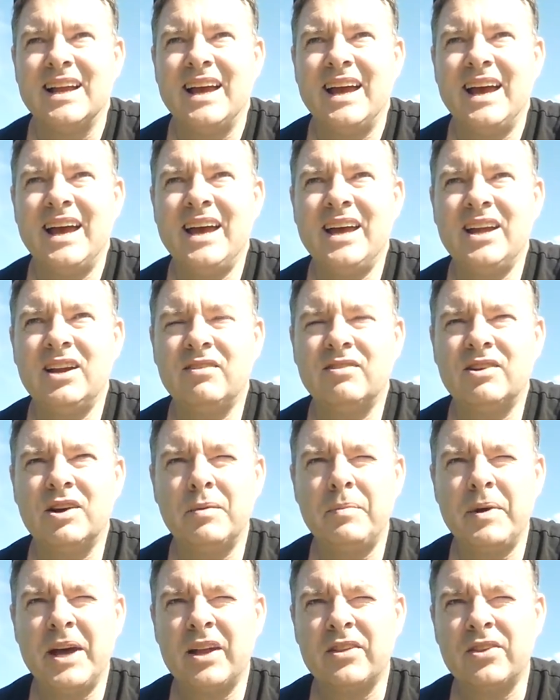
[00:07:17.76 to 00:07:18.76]
and I've
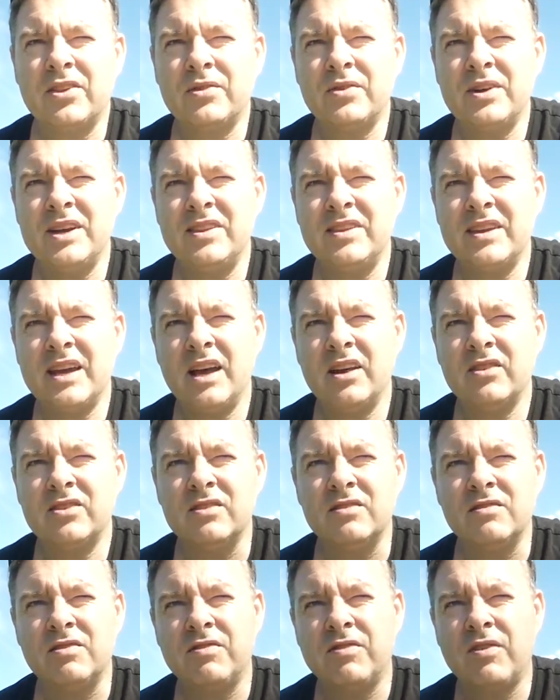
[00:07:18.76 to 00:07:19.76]
got about
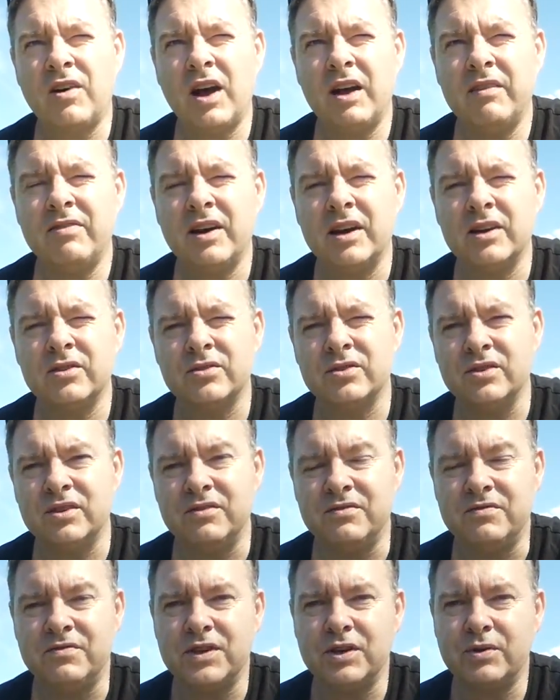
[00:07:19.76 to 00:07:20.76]

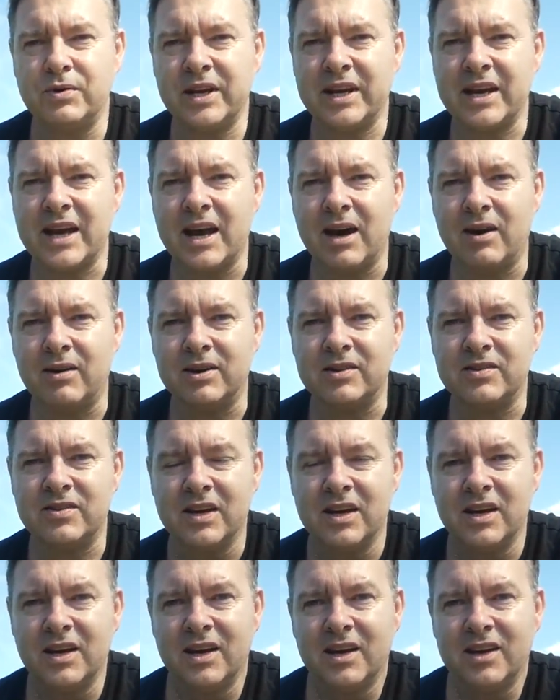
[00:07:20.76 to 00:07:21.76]
3,500 viewing hours.
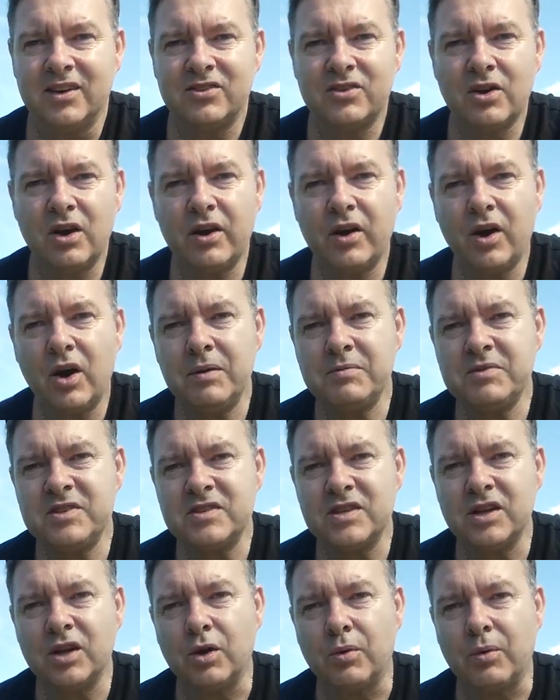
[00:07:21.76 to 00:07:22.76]
So I'm
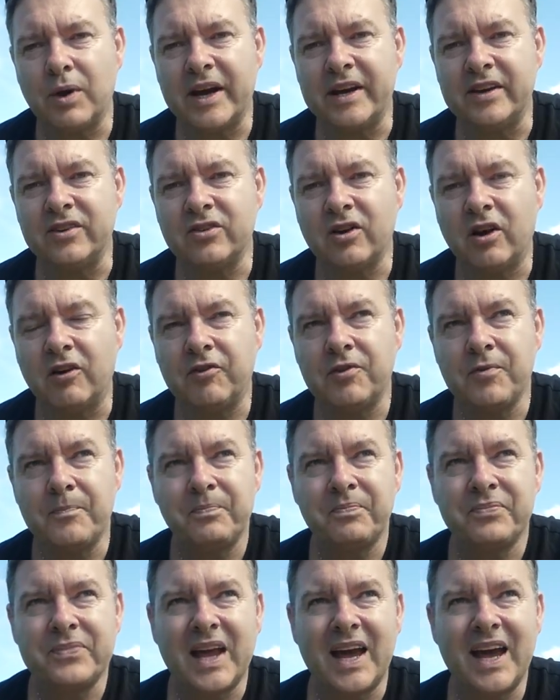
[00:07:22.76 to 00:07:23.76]
still a ways off,
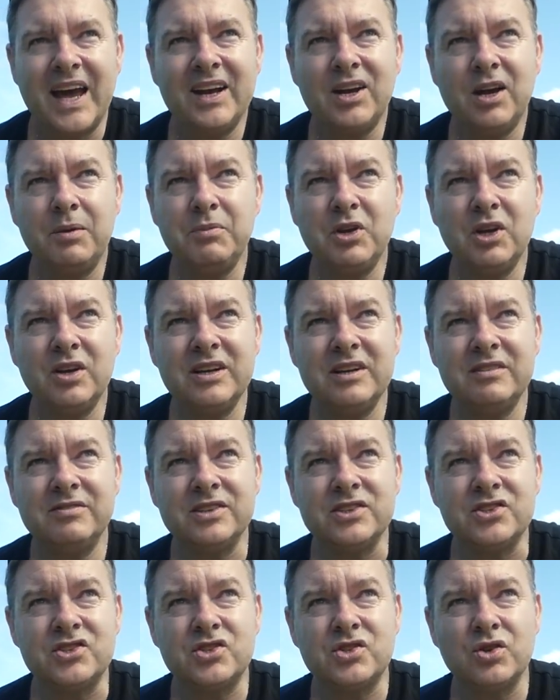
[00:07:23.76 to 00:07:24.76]
and I'm not
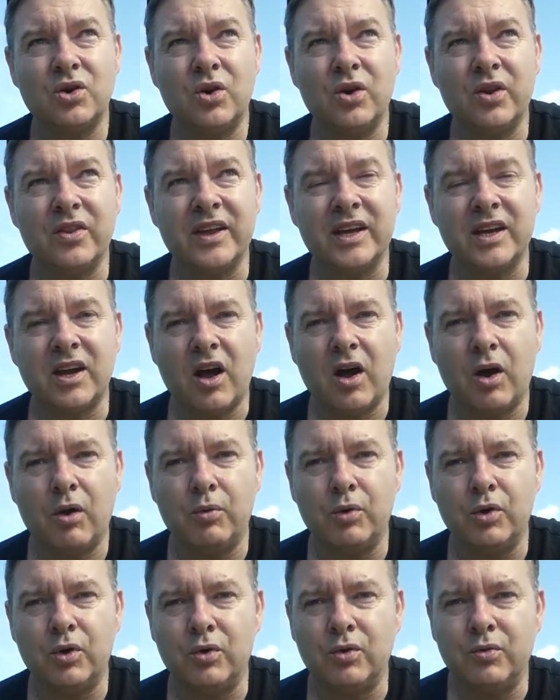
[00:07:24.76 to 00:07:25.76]
even sure that I
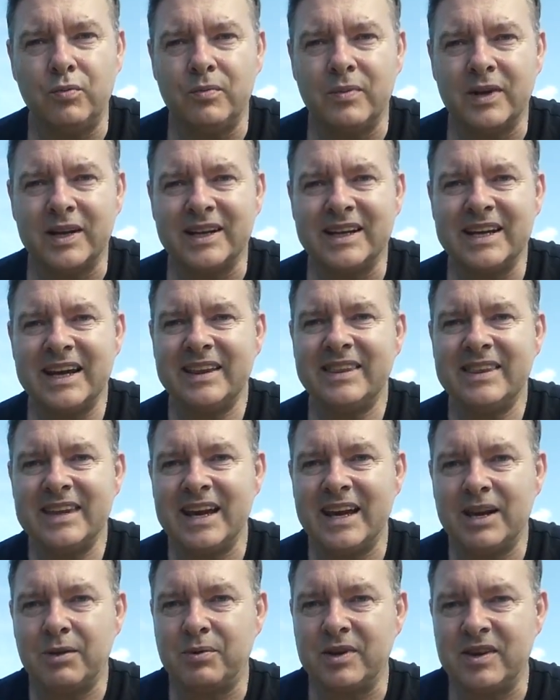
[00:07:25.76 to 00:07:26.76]
will get
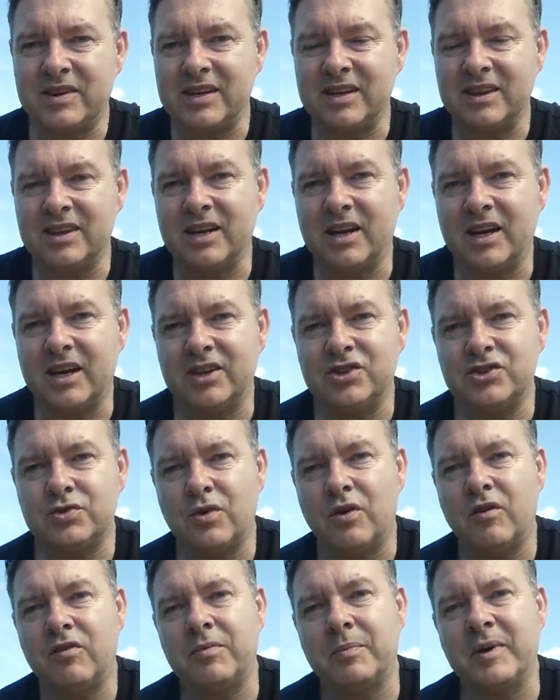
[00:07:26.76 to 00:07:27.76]
there within the
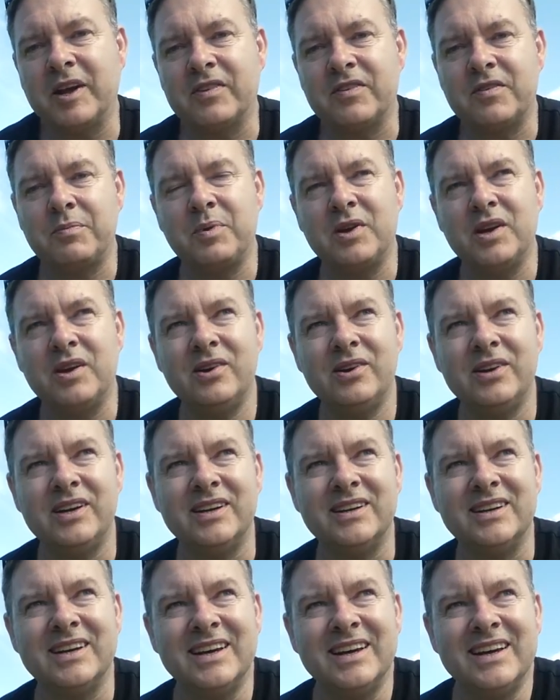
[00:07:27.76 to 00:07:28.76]
12-month
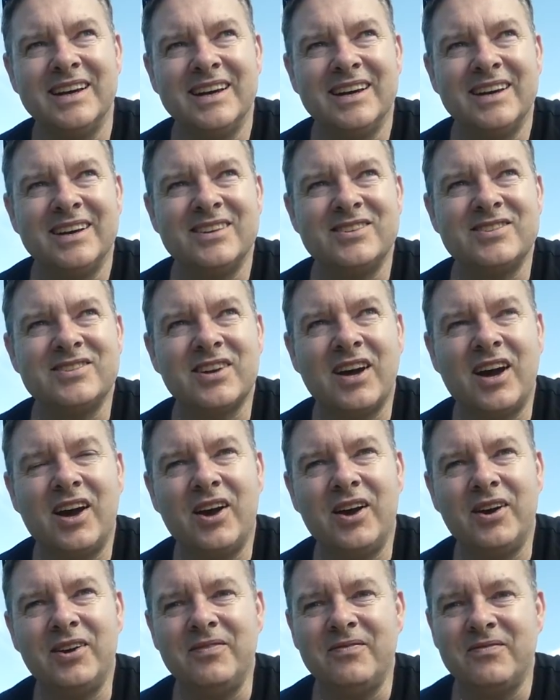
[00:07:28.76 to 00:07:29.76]
period.
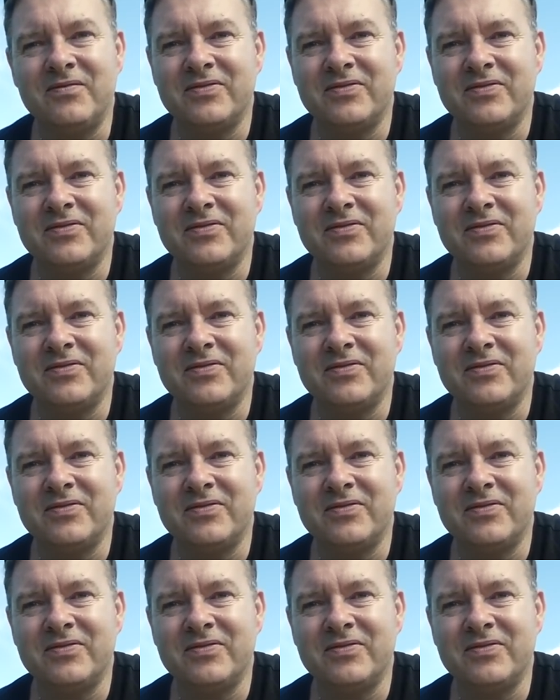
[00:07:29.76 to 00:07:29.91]
So